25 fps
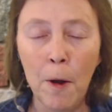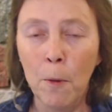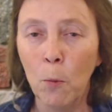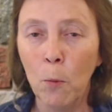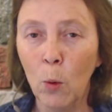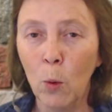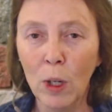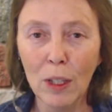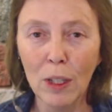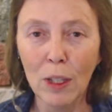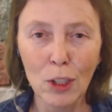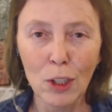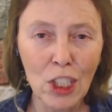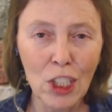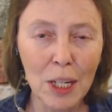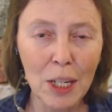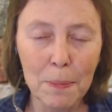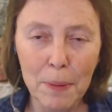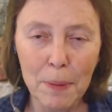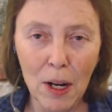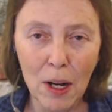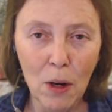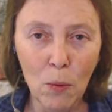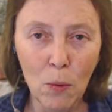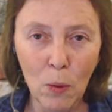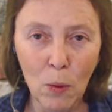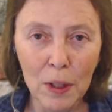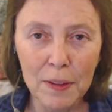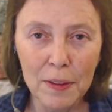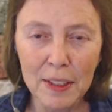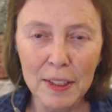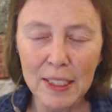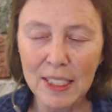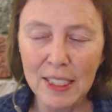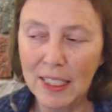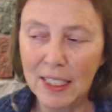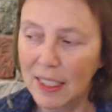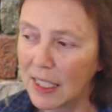will jump on with
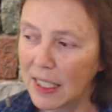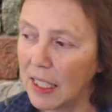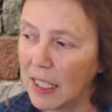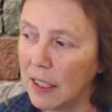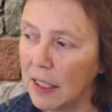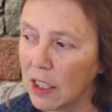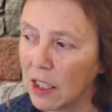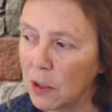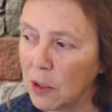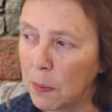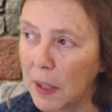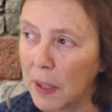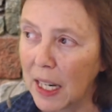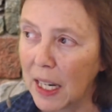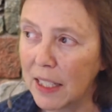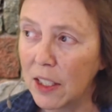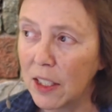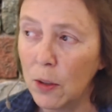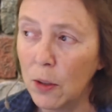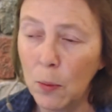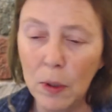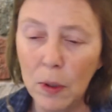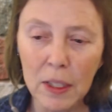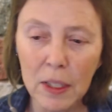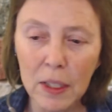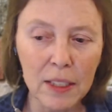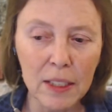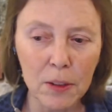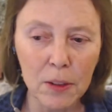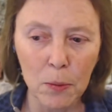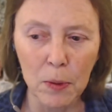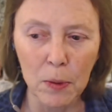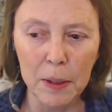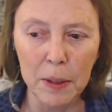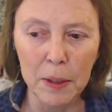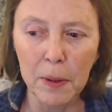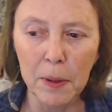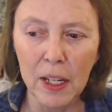us and see this, but I do want to get the
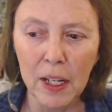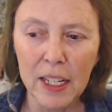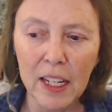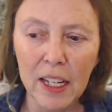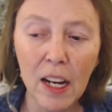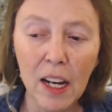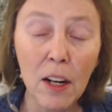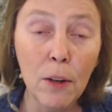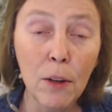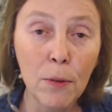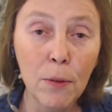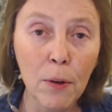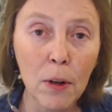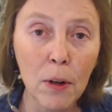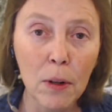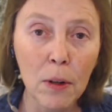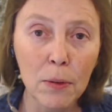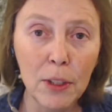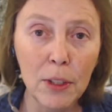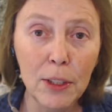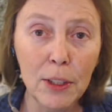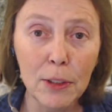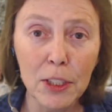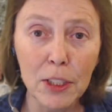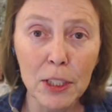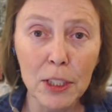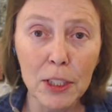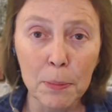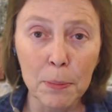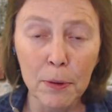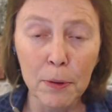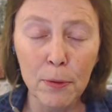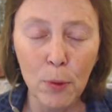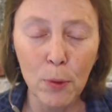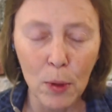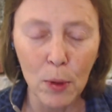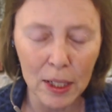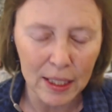replay over on YouTube
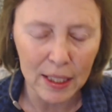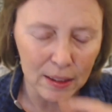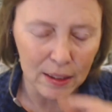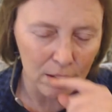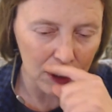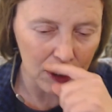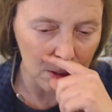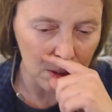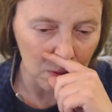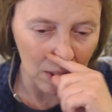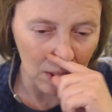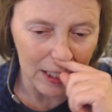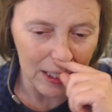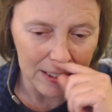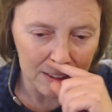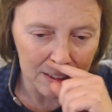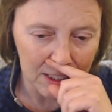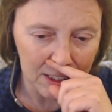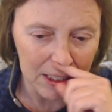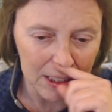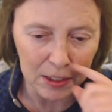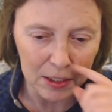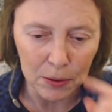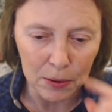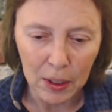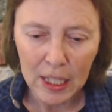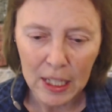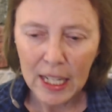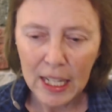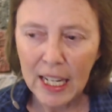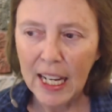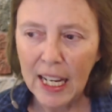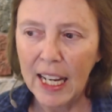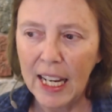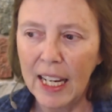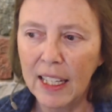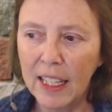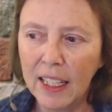before it gets too late too,
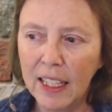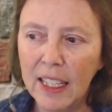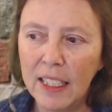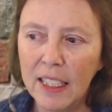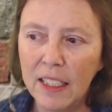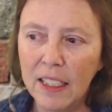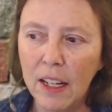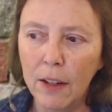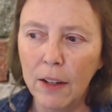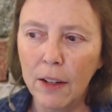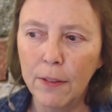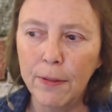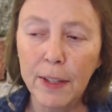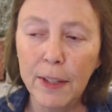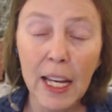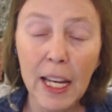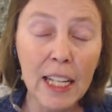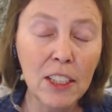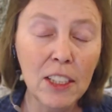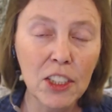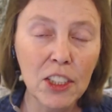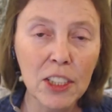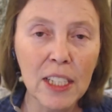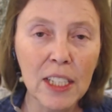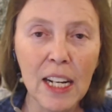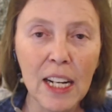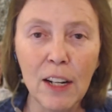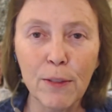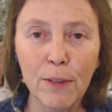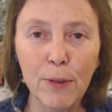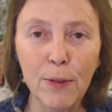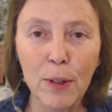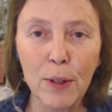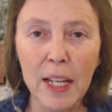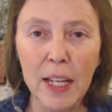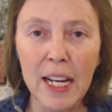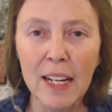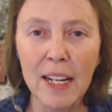and get notification out
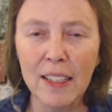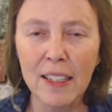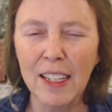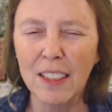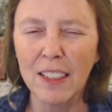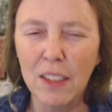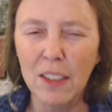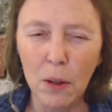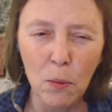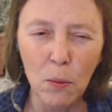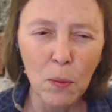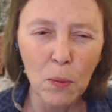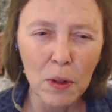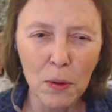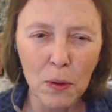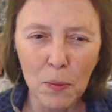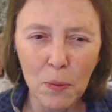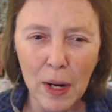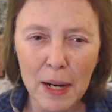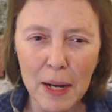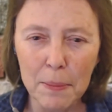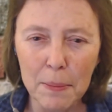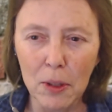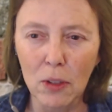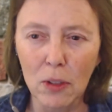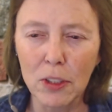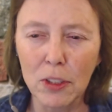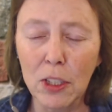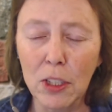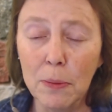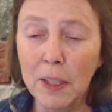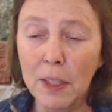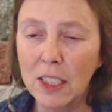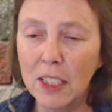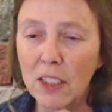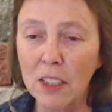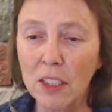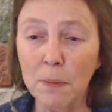for that, and I don't want to ramble too
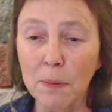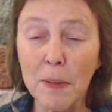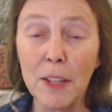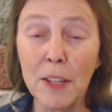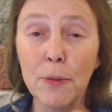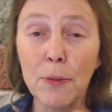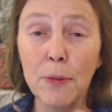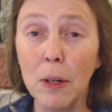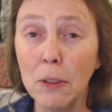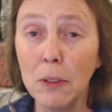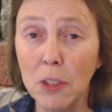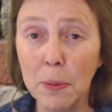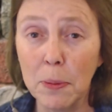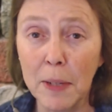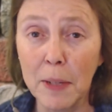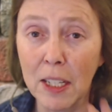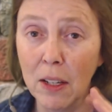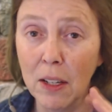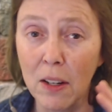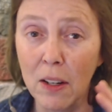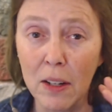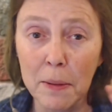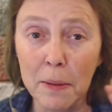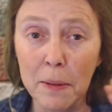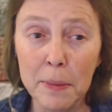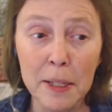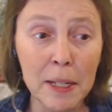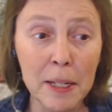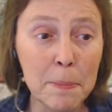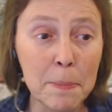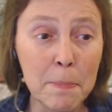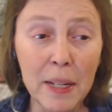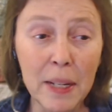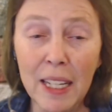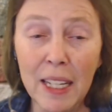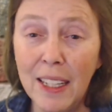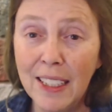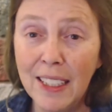much because my throat's about gone. I've been in
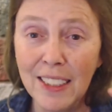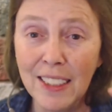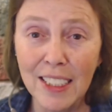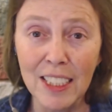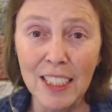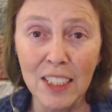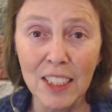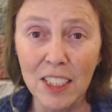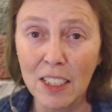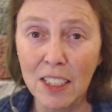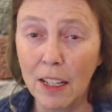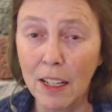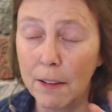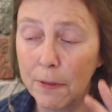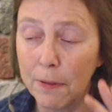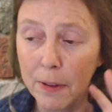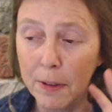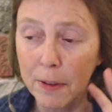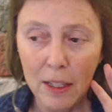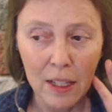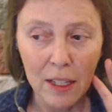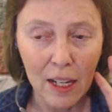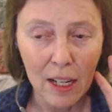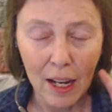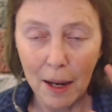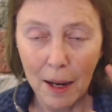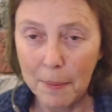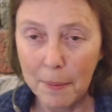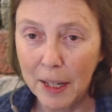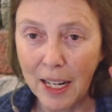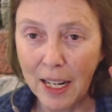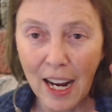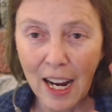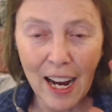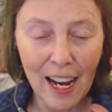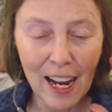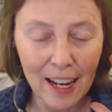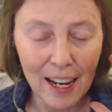meetings and stuff. I mean,
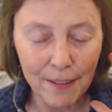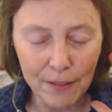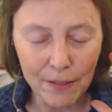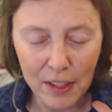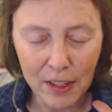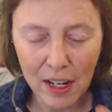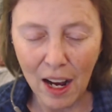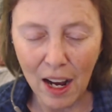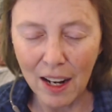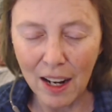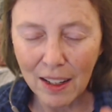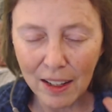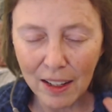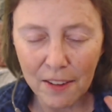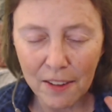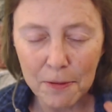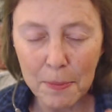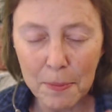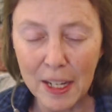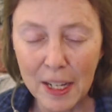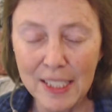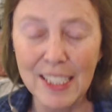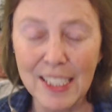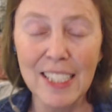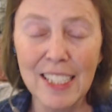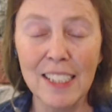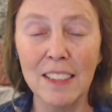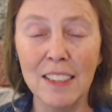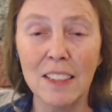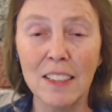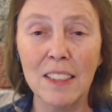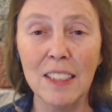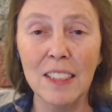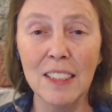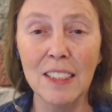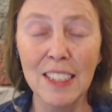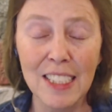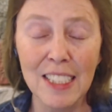I have not left my desk
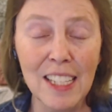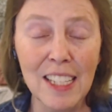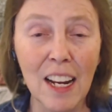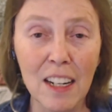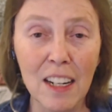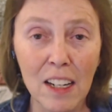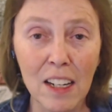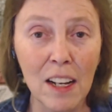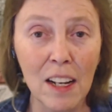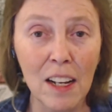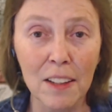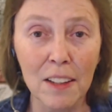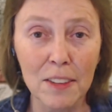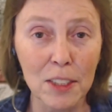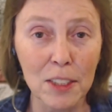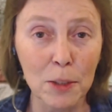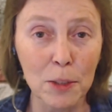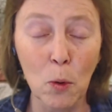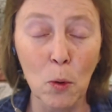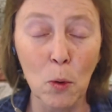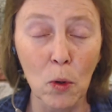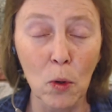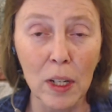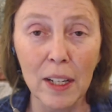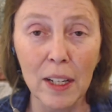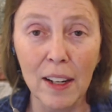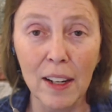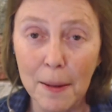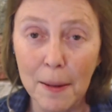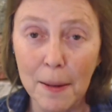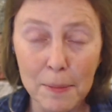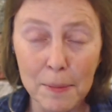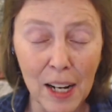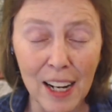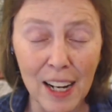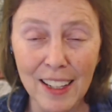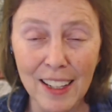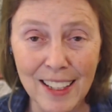since 9 o'clock this morning. I'm
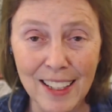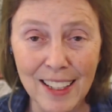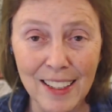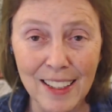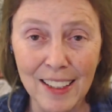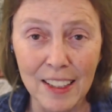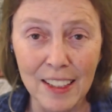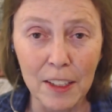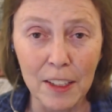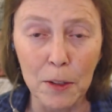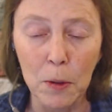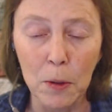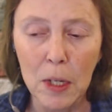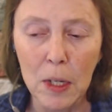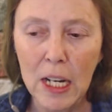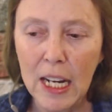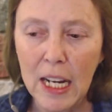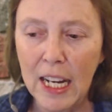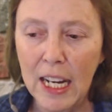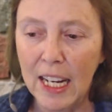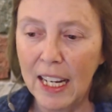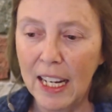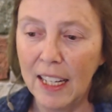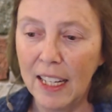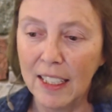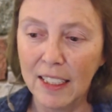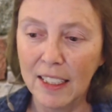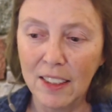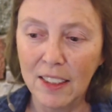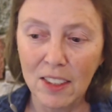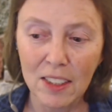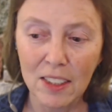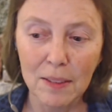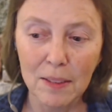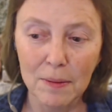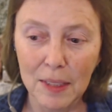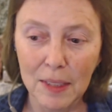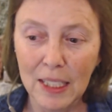not kidding you, and it's
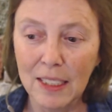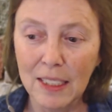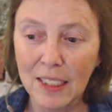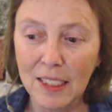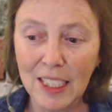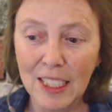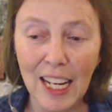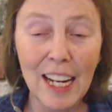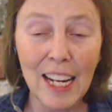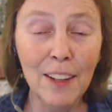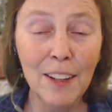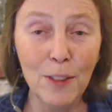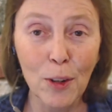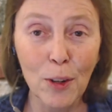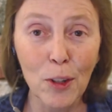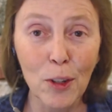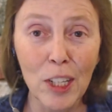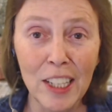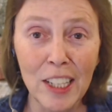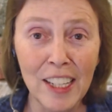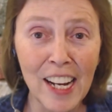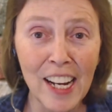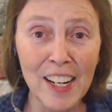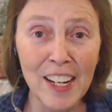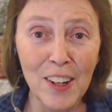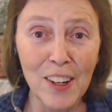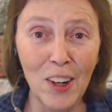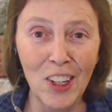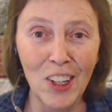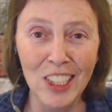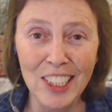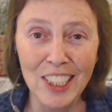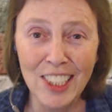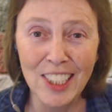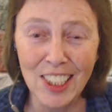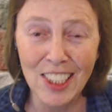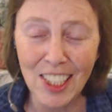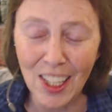8:30 now,
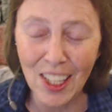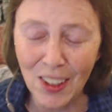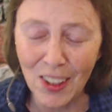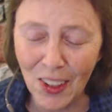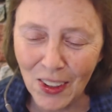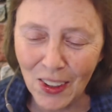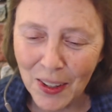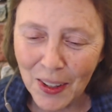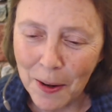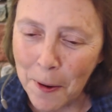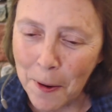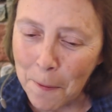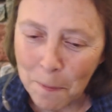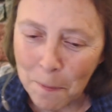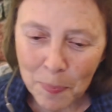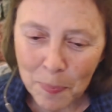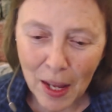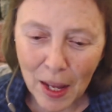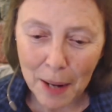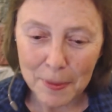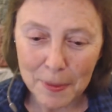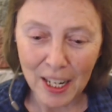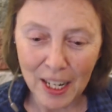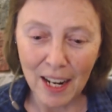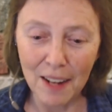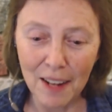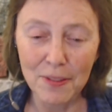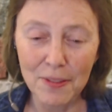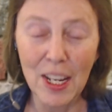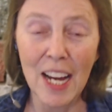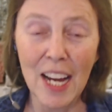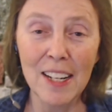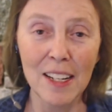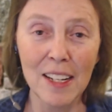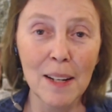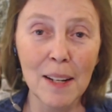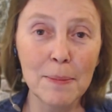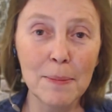so I mean, I've
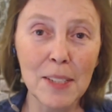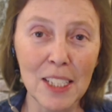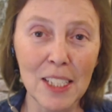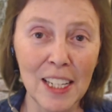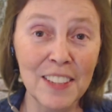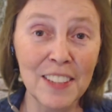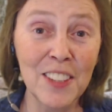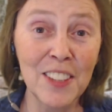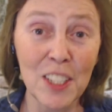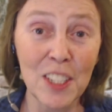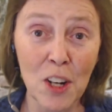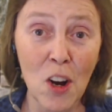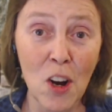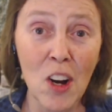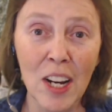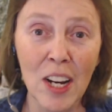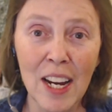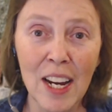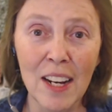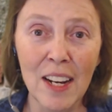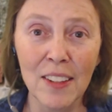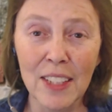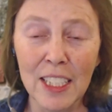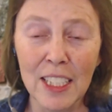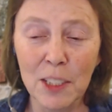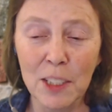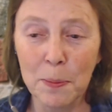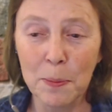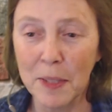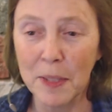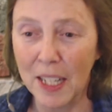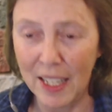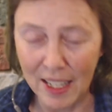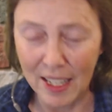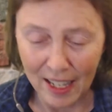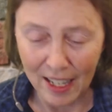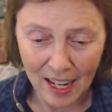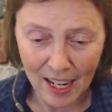gotten up to let the dog out, and that's been
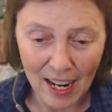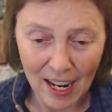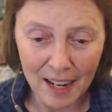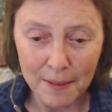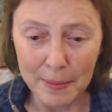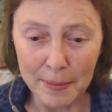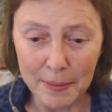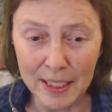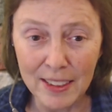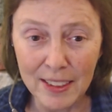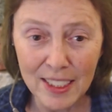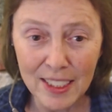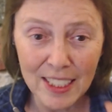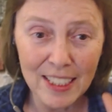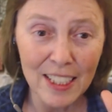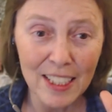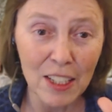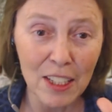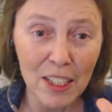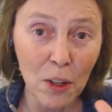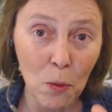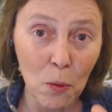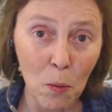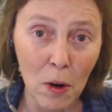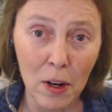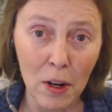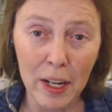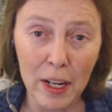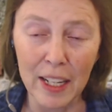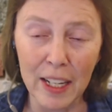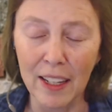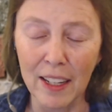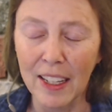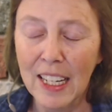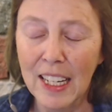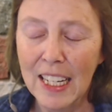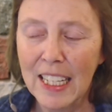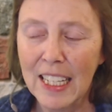it. I've been sitting here
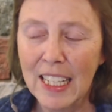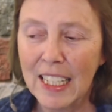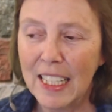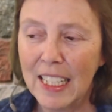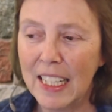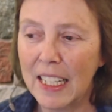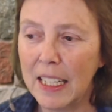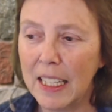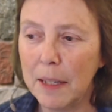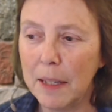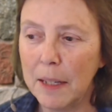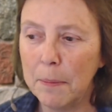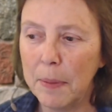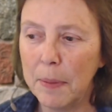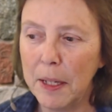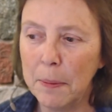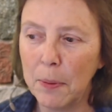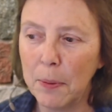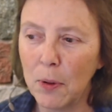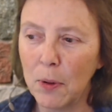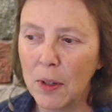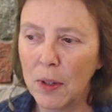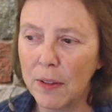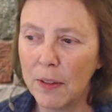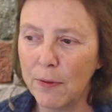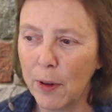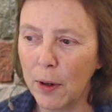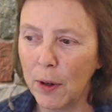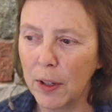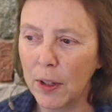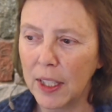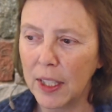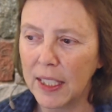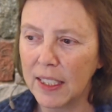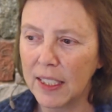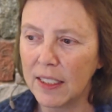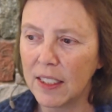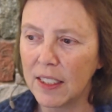working, getting people
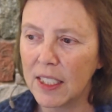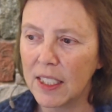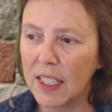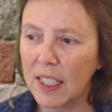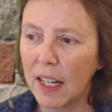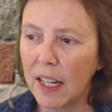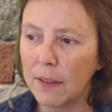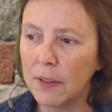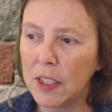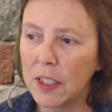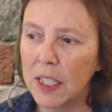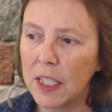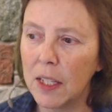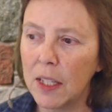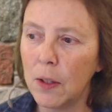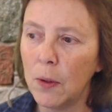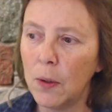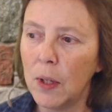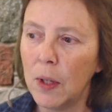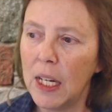converted and stuff. So,